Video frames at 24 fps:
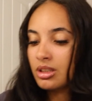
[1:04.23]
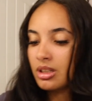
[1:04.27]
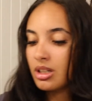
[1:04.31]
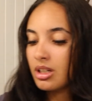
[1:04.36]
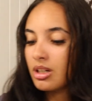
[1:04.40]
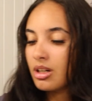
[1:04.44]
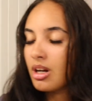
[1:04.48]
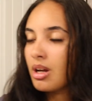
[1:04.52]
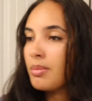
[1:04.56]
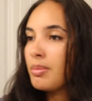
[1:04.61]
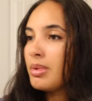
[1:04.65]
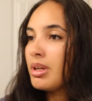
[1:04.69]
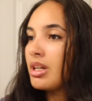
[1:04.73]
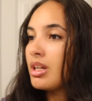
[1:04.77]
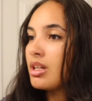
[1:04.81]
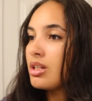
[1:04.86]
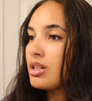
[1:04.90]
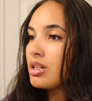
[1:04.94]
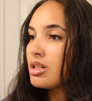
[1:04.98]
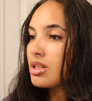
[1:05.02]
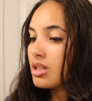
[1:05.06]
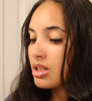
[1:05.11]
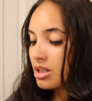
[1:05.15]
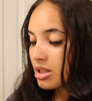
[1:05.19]
don't know how many
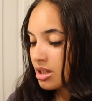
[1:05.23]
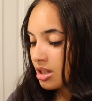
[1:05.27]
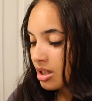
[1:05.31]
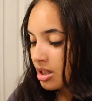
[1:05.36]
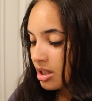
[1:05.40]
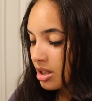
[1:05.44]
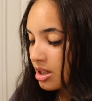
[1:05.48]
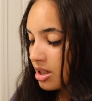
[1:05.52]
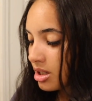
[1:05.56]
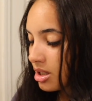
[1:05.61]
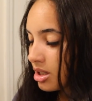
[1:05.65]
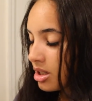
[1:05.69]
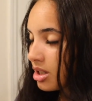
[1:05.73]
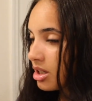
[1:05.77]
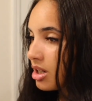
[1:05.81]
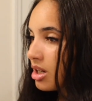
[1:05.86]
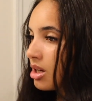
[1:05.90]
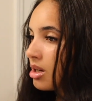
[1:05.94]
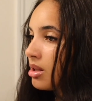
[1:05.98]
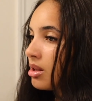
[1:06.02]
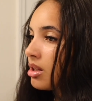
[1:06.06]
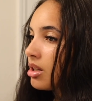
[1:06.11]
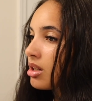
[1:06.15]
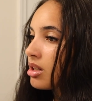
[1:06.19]
inches is that.
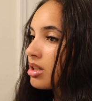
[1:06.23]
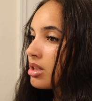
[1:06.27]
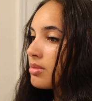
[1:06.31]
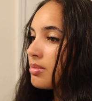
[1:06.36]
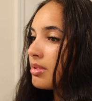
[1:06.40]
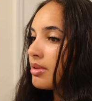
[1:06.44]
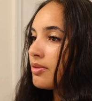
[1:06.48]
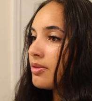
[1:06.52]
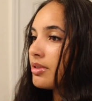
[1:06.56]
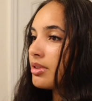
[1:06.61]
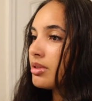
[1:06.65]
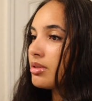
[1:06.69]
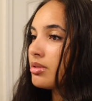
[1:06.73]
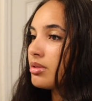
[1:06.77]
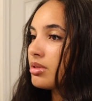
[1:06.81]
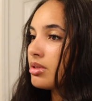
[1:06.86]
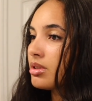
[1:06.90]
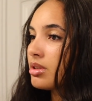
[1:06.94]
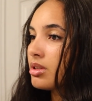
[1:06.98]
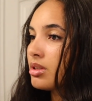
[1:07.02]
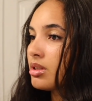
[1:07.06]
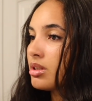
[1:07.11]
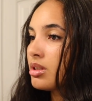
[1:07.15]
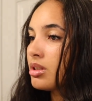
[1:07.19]
How long is my phone?
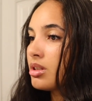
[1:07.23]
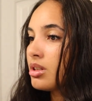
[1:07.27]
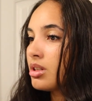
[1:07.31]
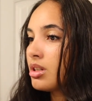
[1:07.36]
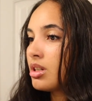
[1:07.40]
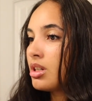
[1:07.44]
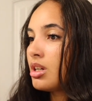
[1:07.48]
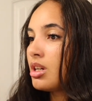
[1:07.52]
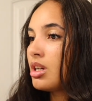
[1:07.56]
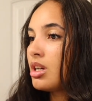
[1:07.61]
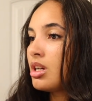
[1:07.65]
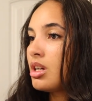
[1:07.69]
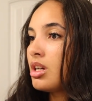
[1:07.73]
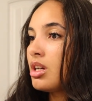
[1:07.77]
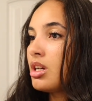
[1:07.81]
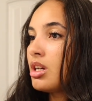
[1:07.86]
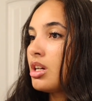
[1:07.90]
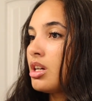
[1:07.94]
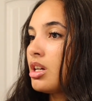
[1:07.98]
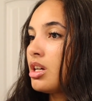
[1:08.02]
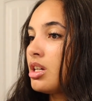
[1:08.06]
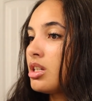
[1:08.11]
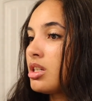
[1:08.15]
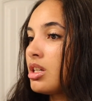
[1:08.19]

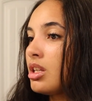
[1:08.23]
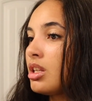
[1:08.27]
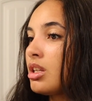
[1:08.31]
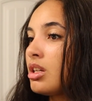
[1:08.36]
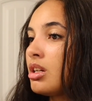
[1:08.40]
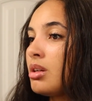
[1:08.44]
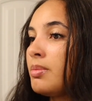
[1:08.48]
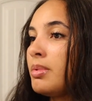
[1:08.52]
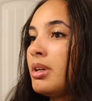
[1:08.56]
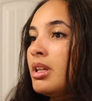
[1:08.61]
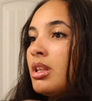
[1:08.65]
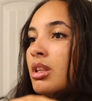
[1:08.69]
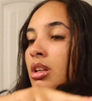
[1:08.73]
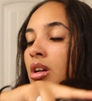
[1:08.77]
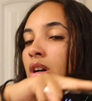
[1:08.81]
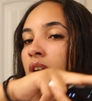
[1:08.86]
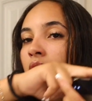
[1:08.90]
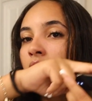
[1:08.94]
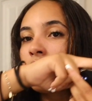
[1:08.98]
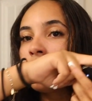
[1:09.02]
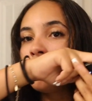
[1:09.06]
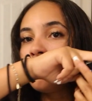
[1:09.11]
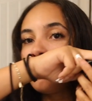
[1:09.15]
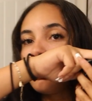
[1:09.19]
It's a little bit
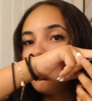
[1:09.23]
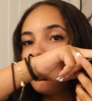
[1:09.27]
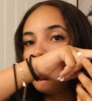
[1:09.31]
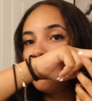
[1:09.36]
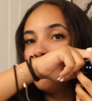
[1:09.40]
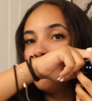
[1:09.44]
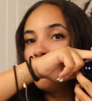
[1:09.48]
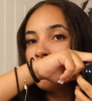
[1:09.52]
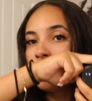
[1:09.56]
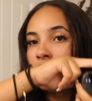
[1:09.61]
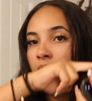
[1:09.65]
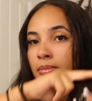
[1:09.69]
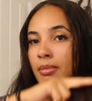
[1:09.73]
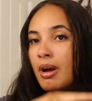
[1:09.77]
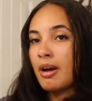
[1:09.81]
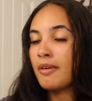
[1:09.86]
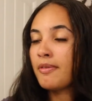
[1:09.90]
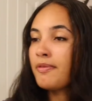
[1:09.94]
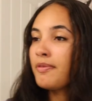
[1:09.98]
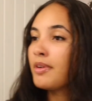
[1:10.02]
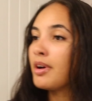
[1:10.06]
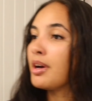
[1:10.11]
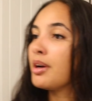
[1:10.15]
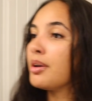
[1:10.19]
longer than the length of my
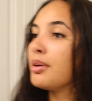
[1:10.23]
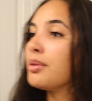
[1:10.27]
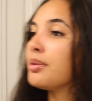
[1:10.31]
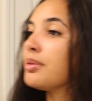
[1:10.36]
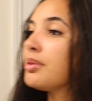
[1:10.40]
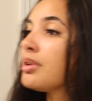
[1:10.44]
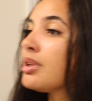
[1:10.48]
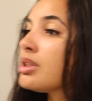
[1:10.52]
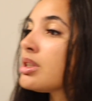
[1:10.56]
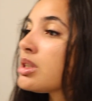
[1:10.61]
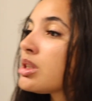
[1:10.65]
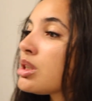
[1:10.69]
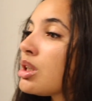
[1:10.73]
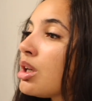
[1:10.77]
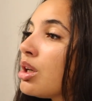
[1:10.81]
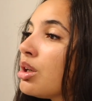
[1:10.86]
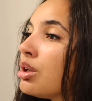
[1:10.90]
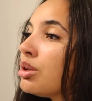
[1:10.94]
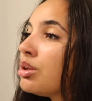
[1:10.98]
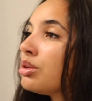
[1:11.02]
phone. So